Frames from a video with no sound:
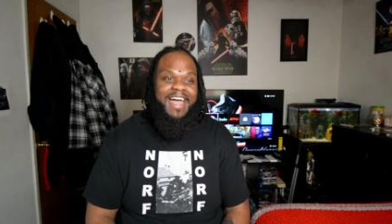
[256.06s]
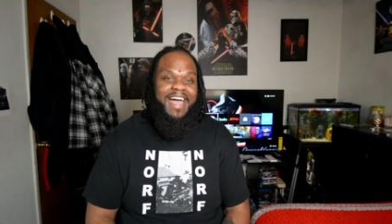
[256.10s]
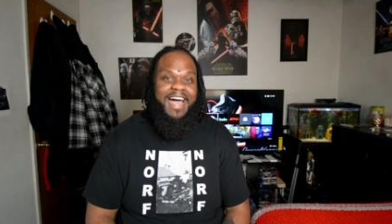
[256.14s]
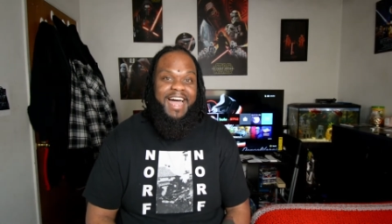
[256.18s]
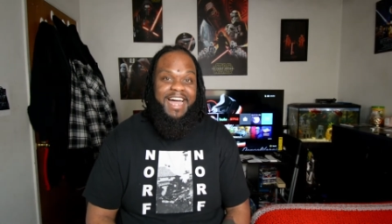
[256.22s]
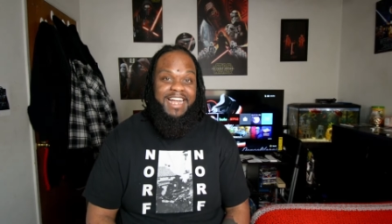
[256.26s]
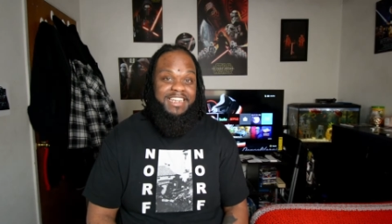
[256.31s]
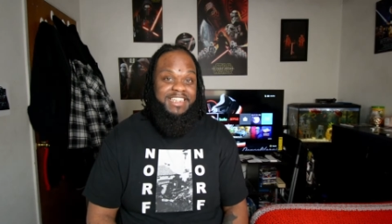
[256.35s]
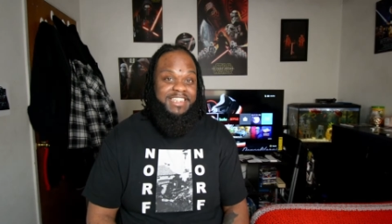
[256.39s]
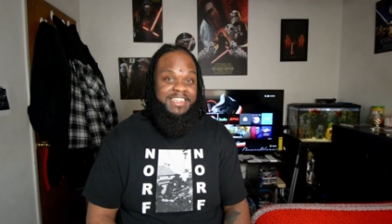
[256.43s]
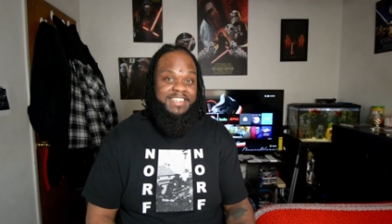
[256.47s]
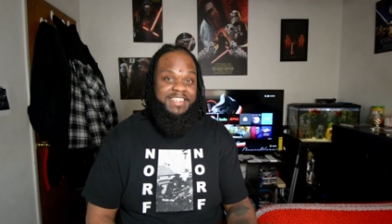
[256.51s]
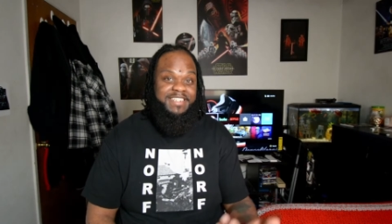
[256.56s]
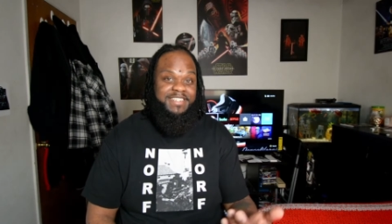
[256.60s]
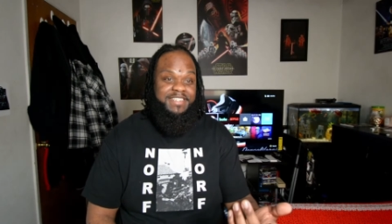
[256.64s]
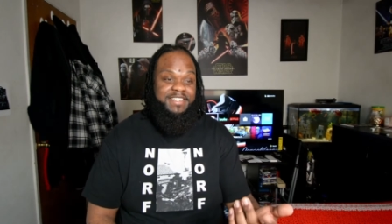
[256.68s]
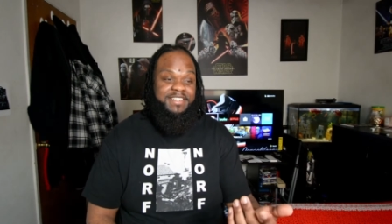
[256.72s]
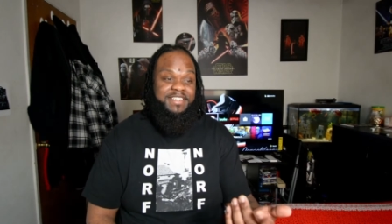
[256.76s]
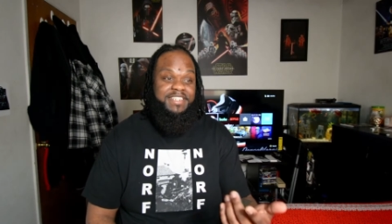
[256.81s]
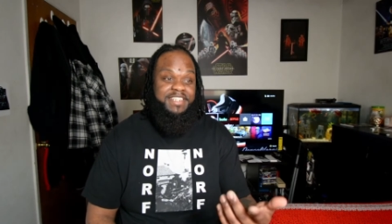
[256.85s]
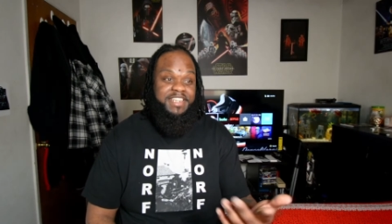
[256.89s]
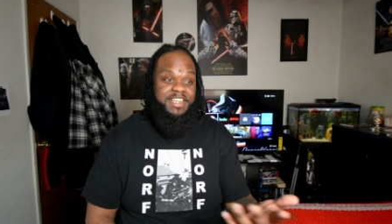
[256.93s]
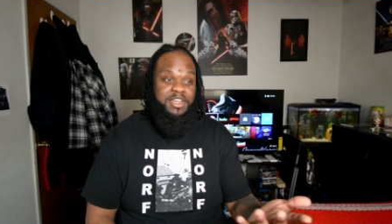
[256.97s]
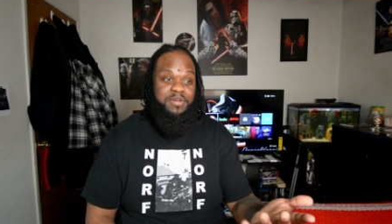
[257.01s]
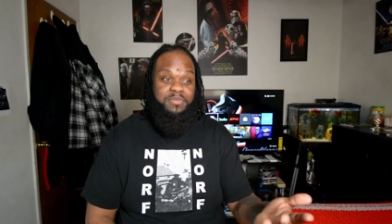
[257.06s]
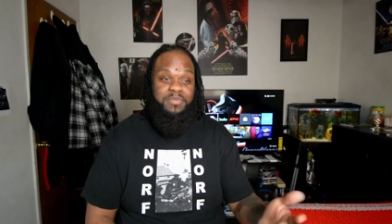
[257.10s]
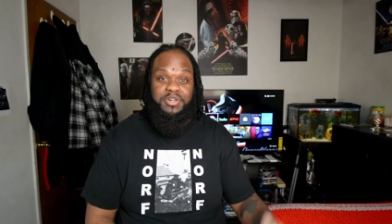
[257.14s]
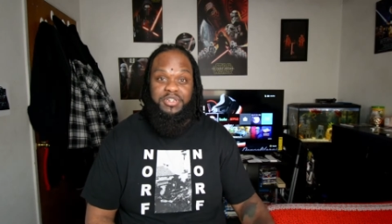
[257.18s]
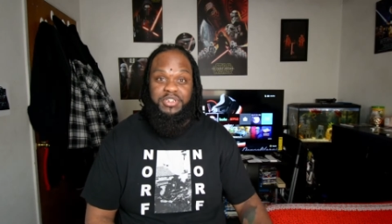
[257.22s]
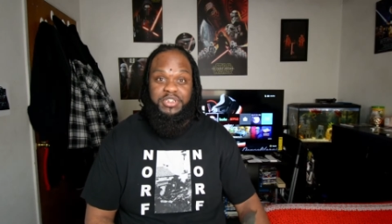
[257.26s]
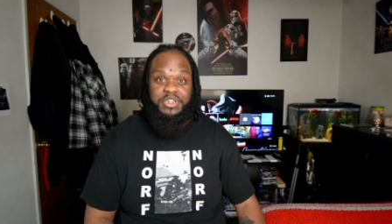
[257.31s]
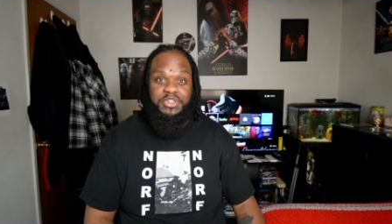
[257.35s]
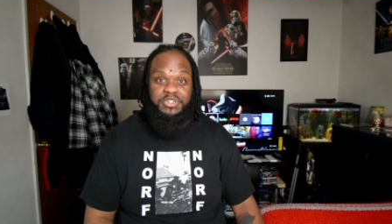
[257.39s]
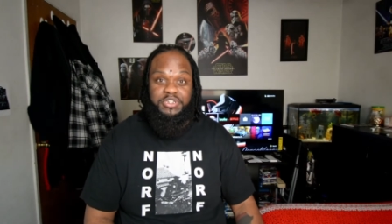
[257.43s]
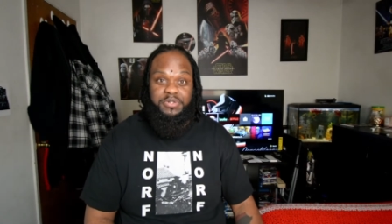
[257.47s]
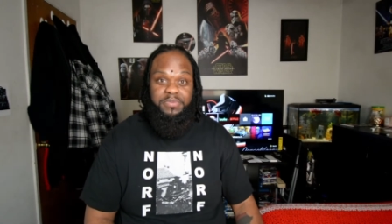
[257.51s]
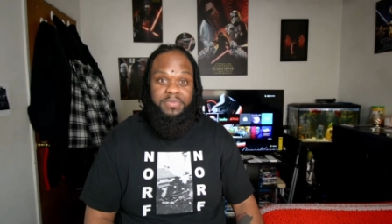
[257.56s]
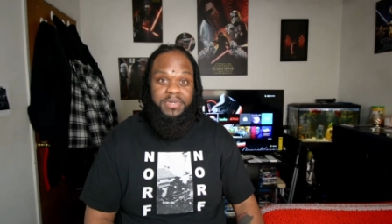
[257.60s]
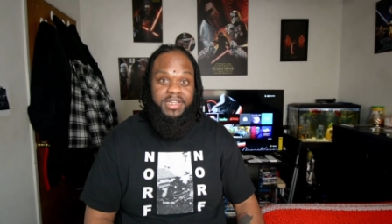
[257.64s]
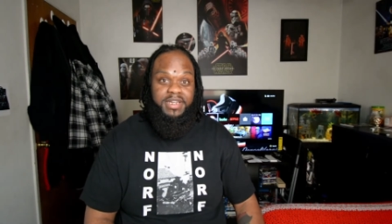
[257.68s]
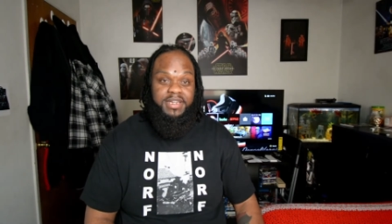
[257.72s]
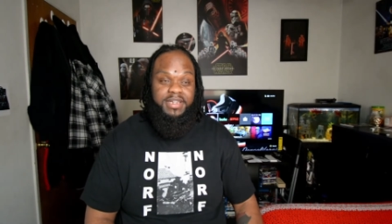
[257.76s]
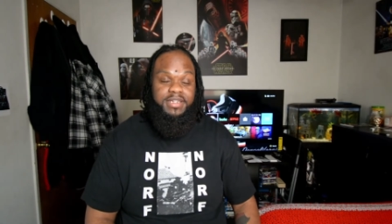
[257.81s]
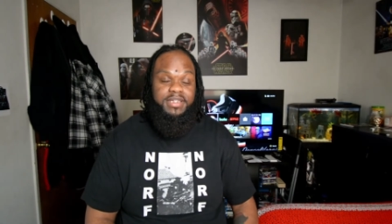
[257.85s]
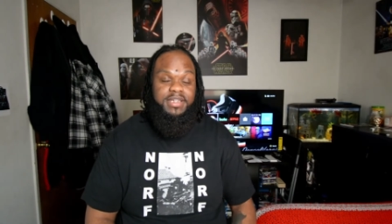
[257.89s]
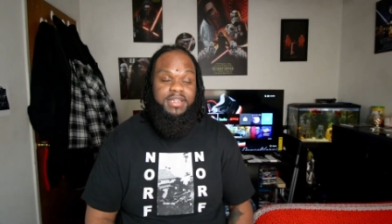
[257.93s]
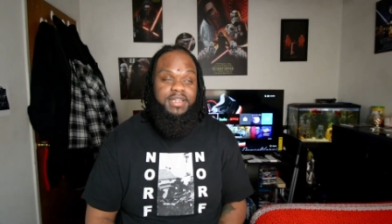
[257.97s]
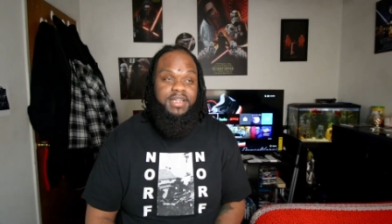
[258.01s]
I just see them on social
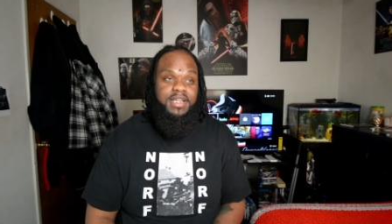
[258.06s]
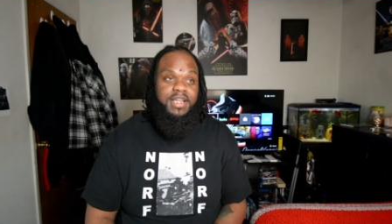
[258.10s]
media.